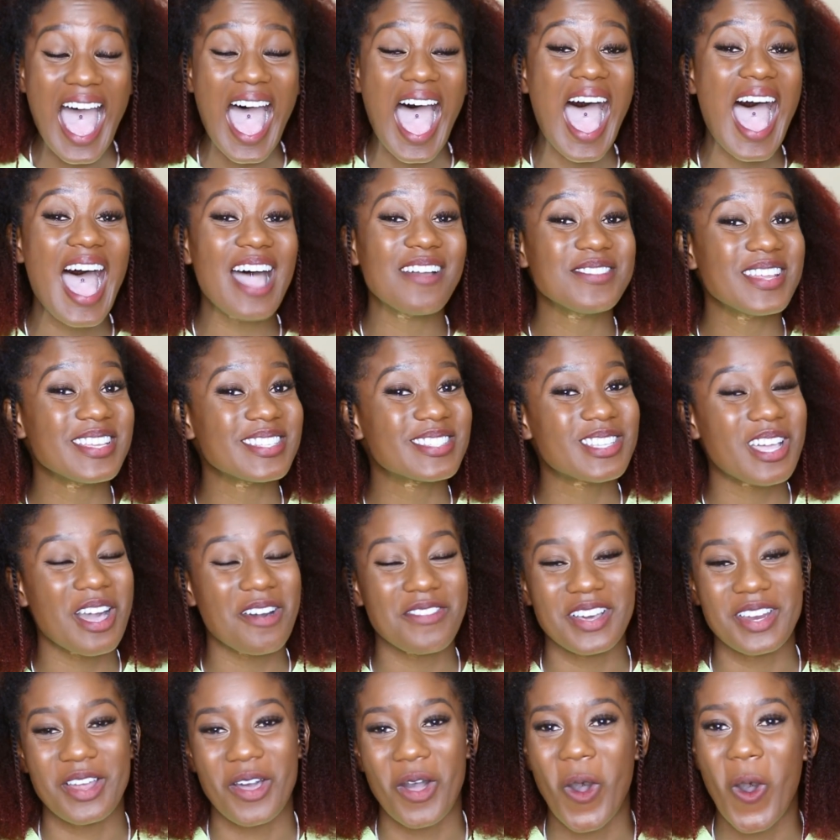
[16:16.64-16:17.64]
I've
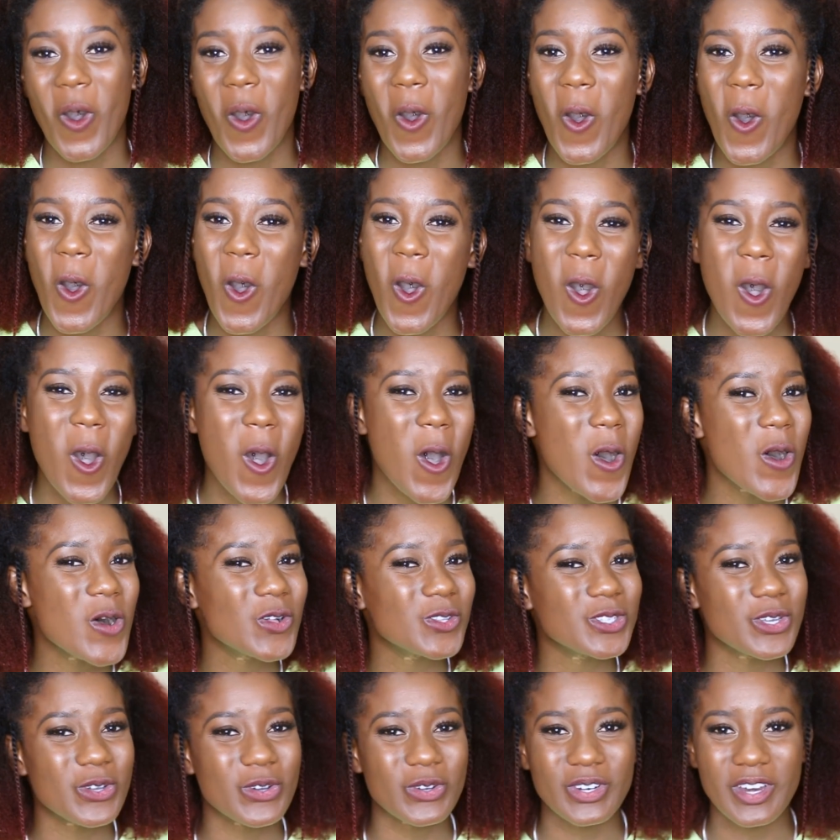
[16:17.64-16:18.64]
discovered a
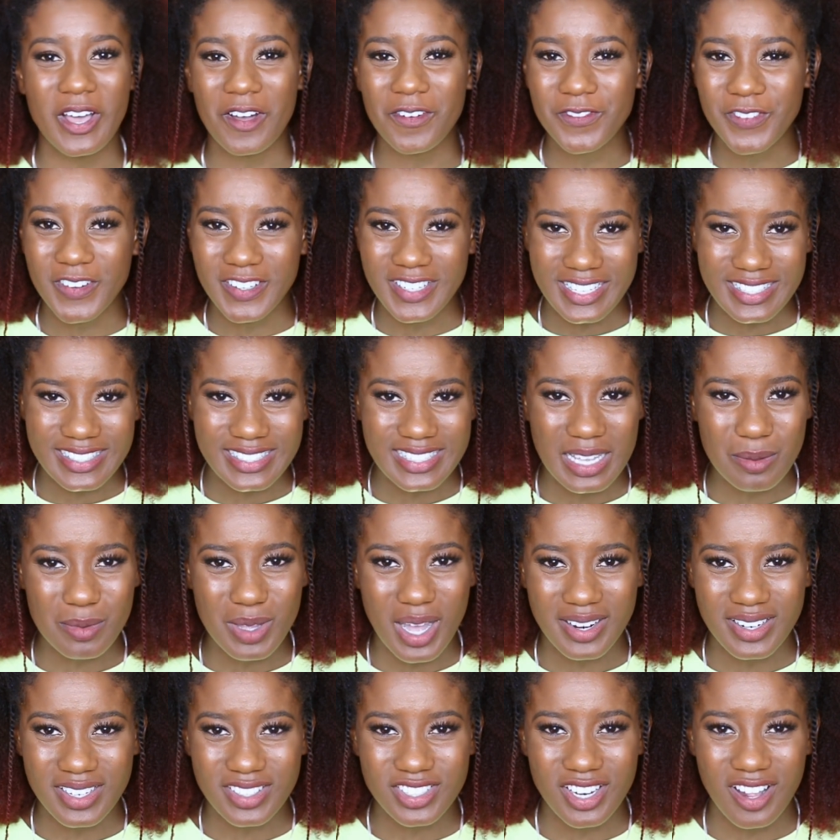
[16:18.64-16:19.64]
whole new love for this
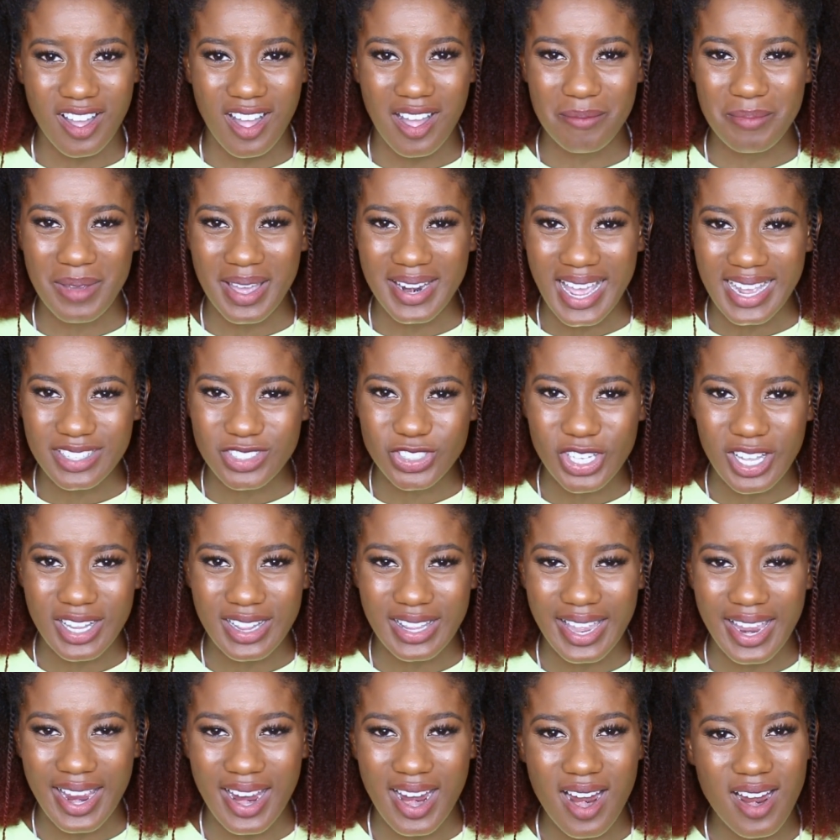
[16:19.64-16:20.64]
deep conditioner on my
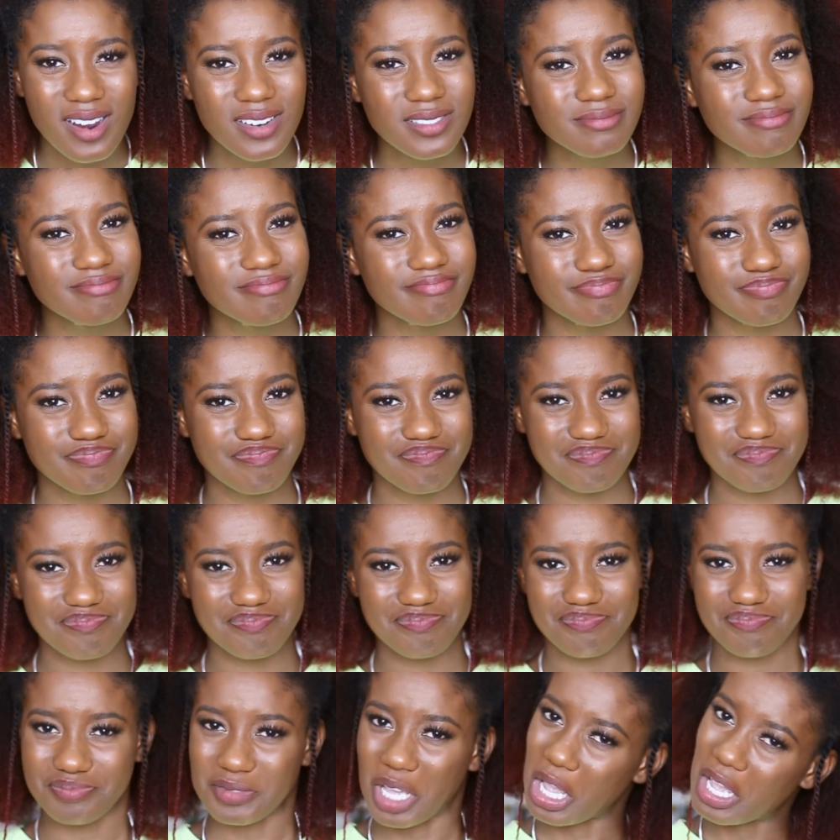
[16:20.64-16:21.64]
natural hair.
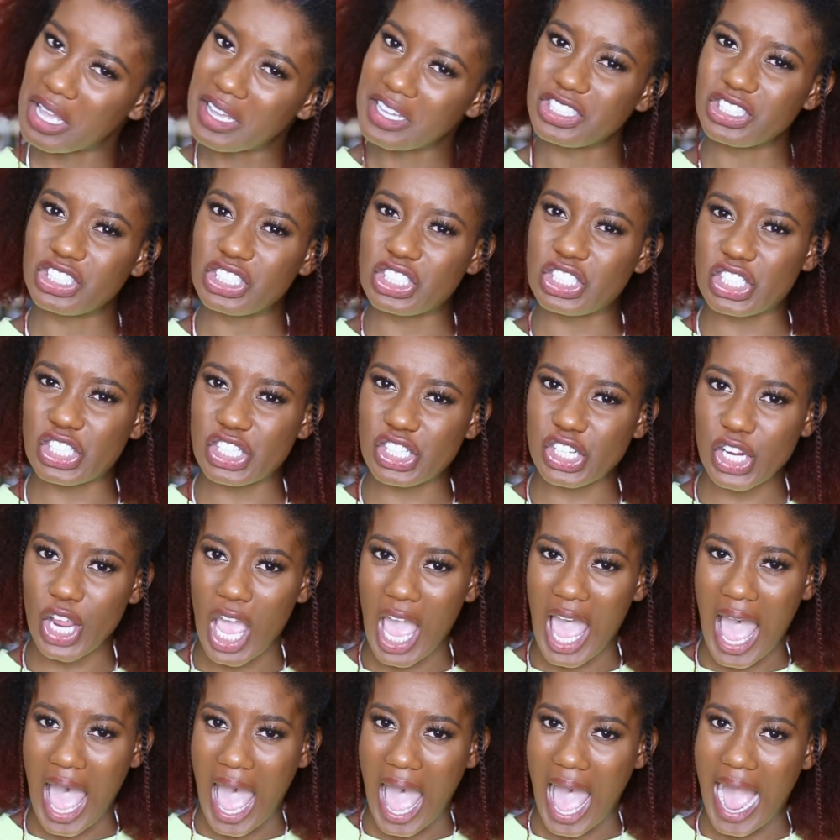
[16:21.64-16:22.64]

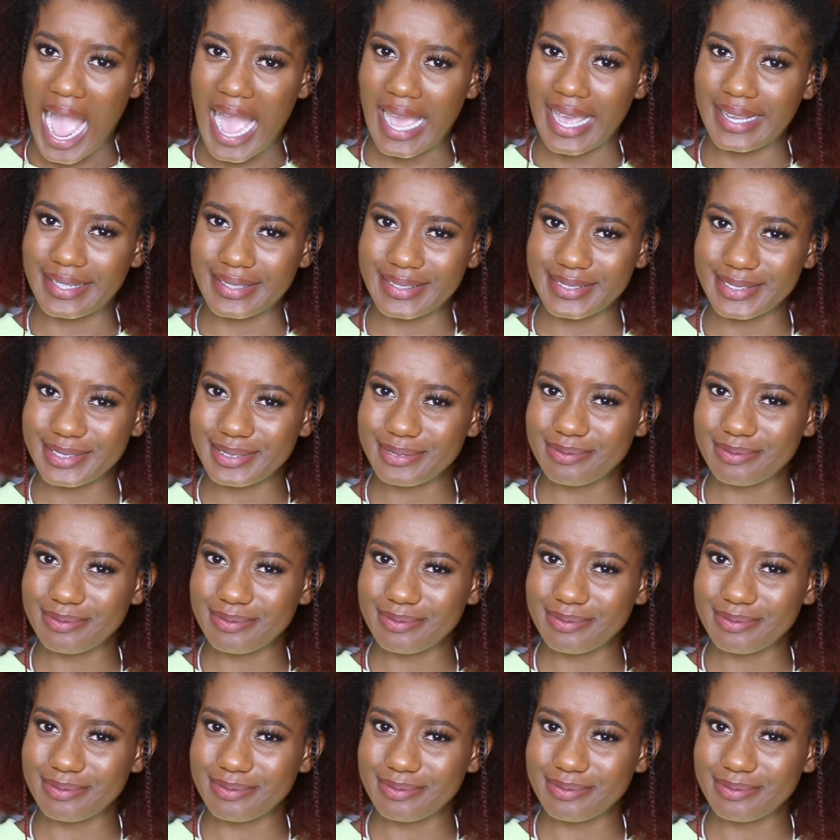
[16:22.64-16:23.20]
Child.